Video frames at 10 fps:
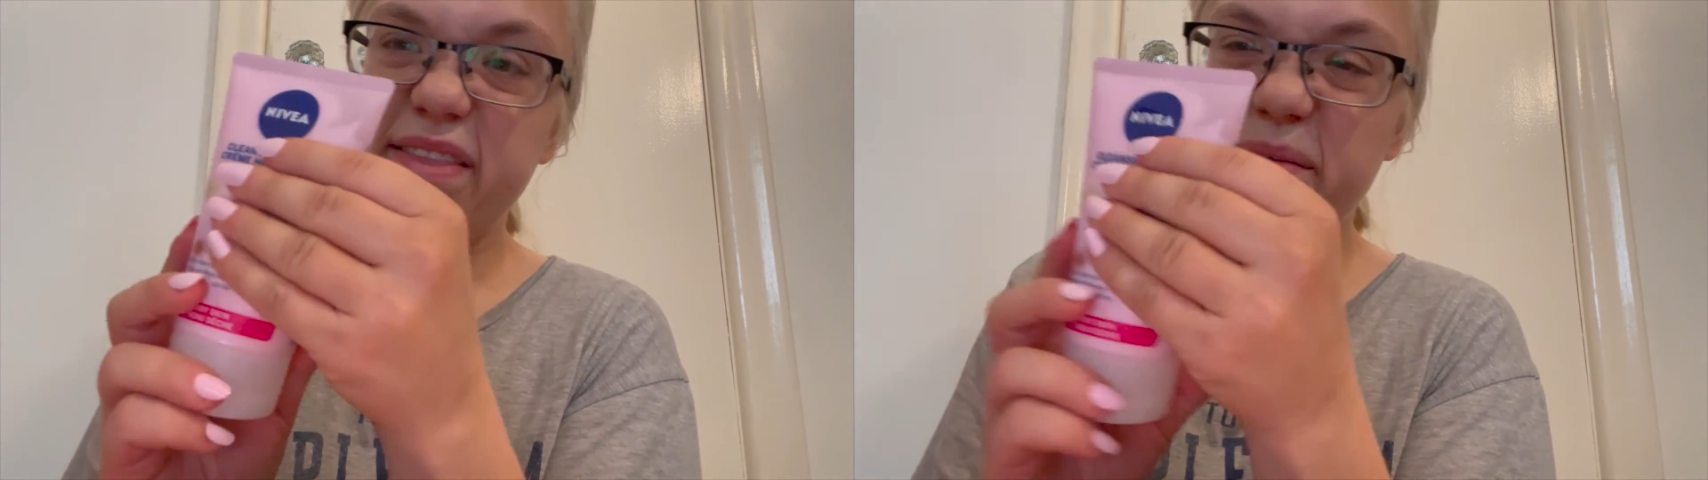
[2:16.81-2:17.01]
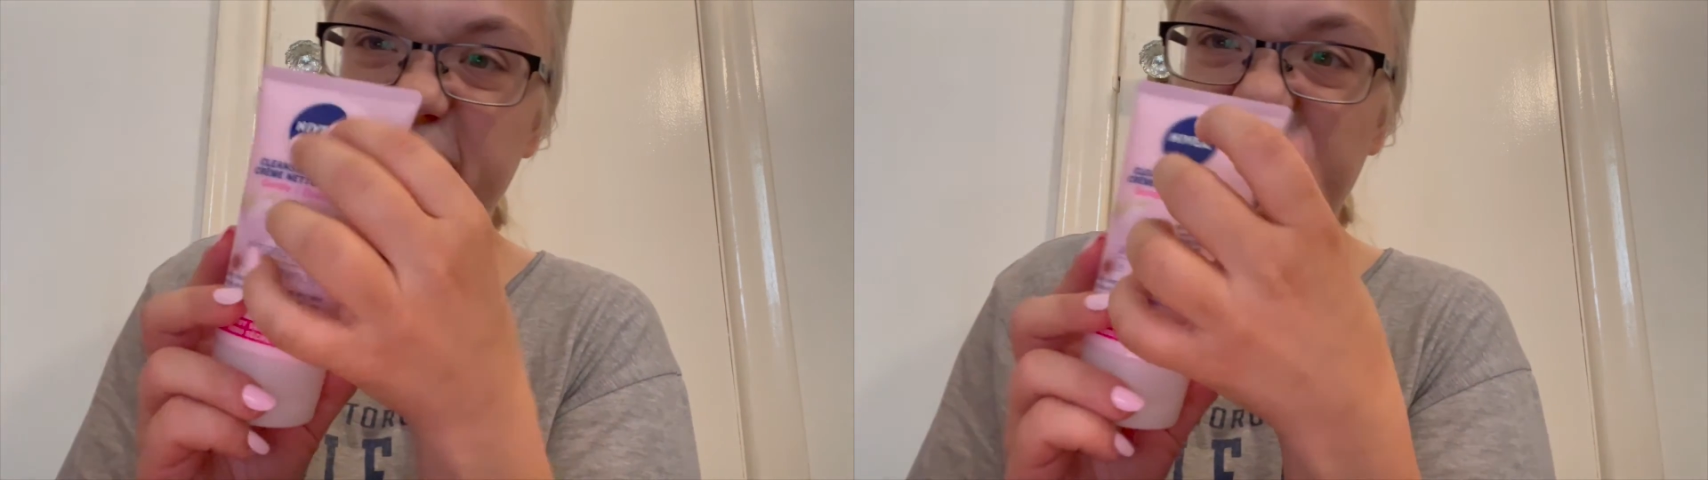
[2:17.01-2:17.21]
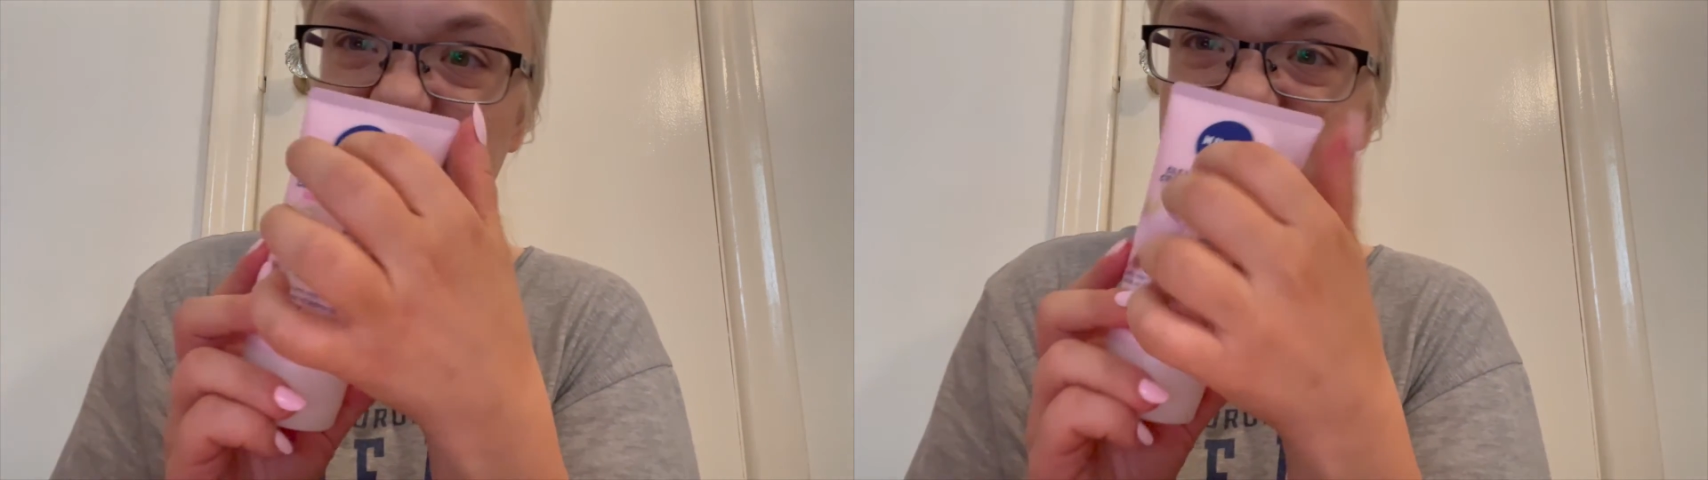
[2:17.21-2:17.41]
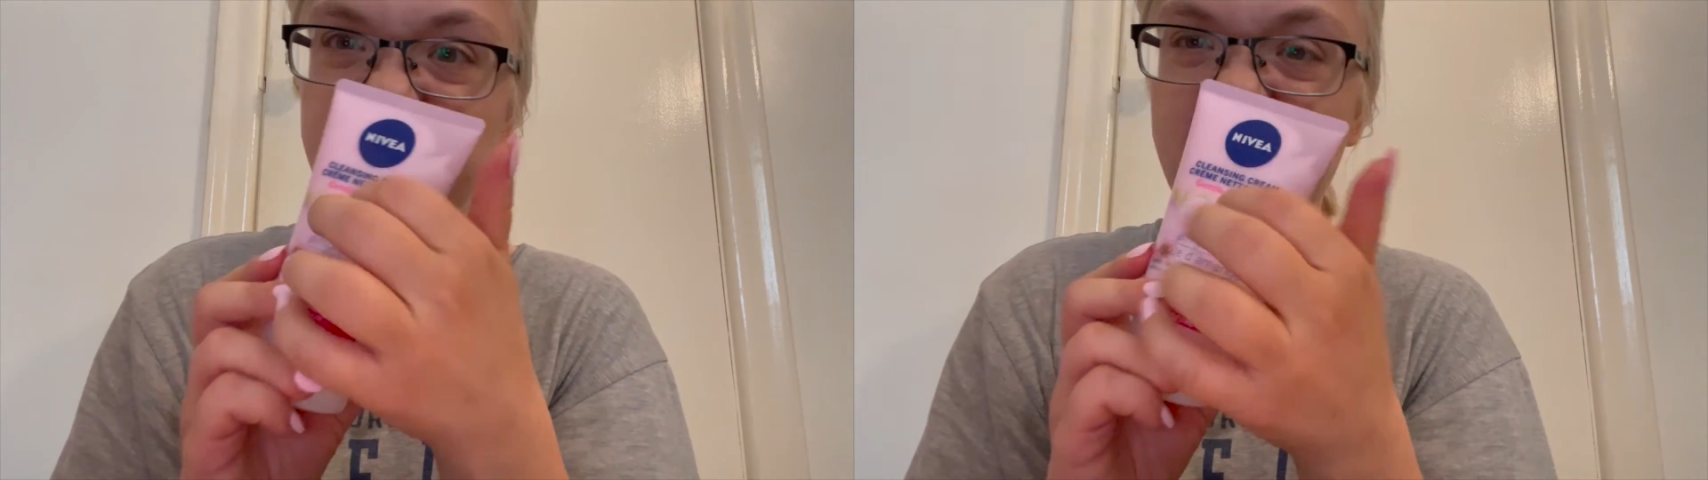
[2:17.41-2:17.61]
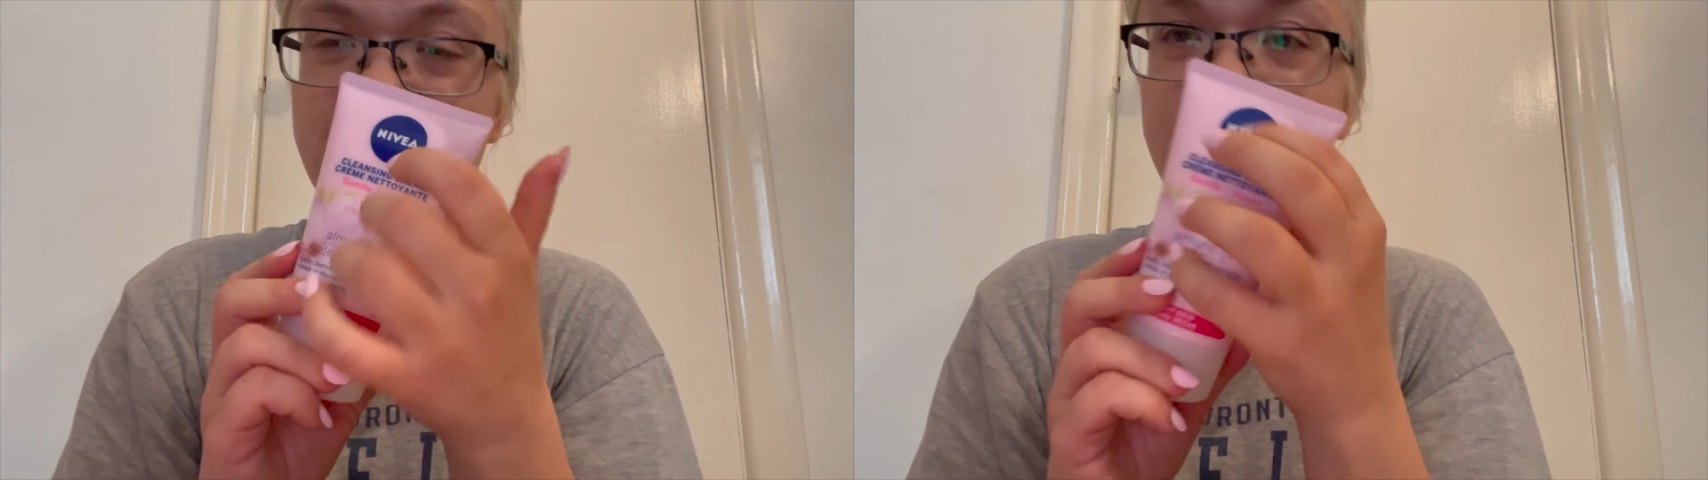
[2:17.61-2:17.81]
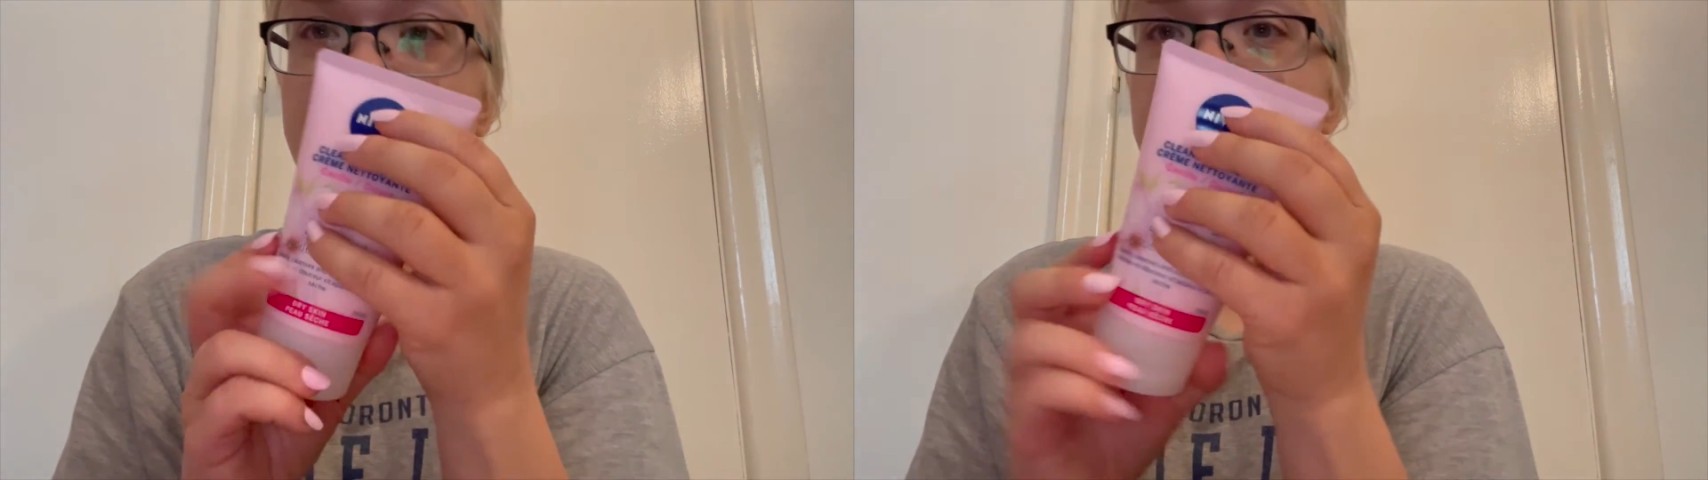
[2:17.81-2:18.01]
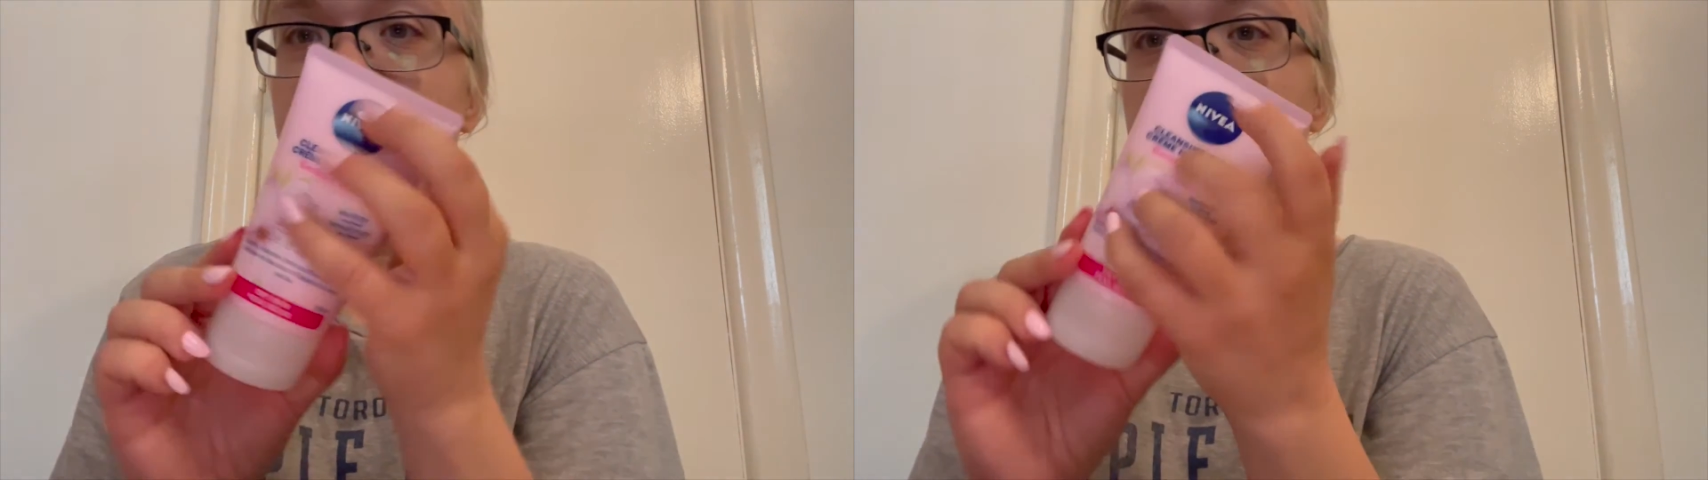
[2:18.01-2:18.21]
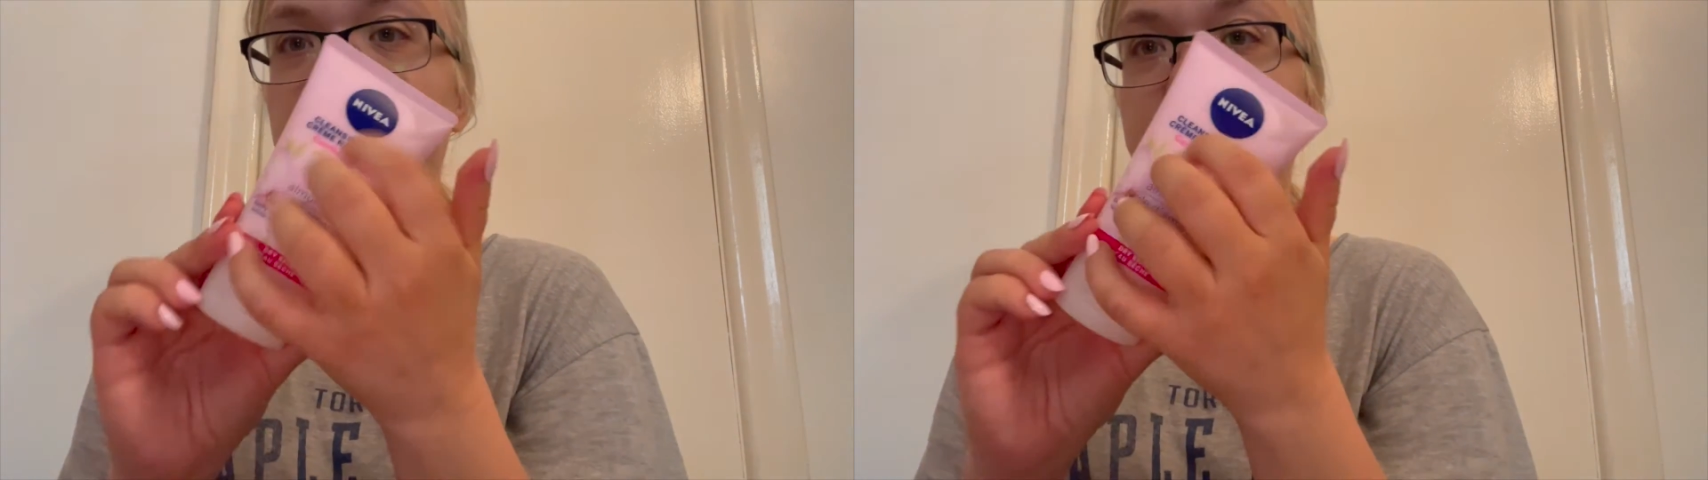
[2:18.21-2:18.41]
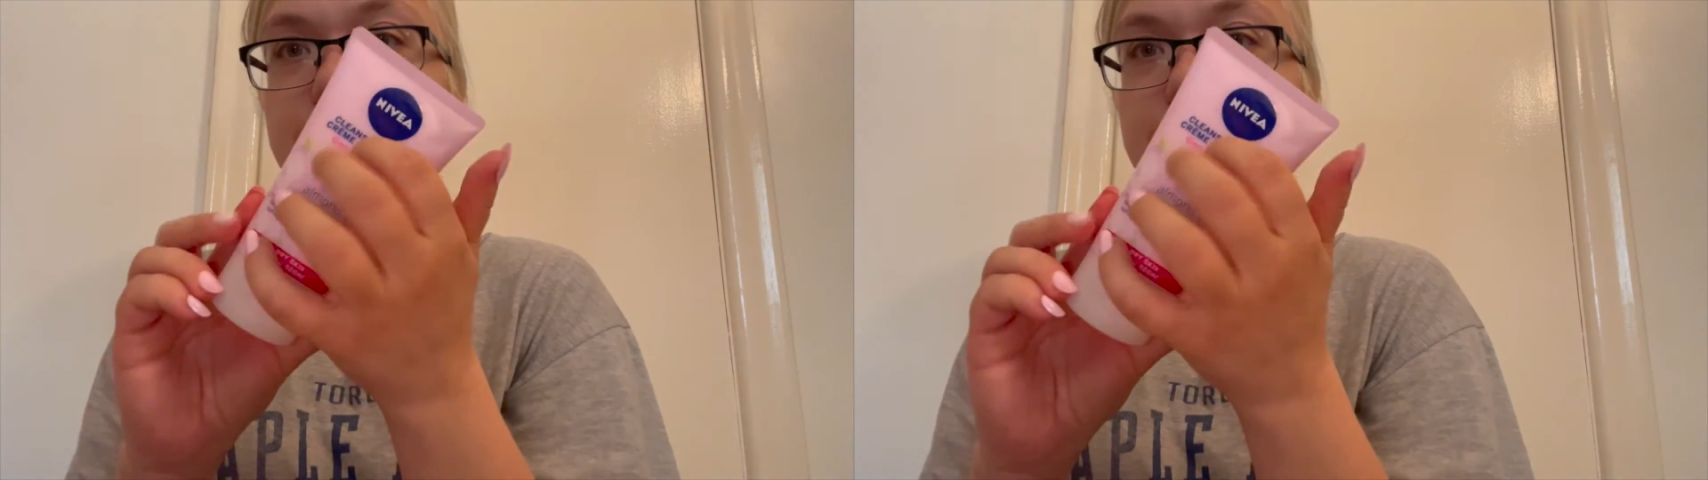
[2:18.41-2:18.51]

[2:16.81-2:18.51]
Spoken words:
the packaging of the Nivea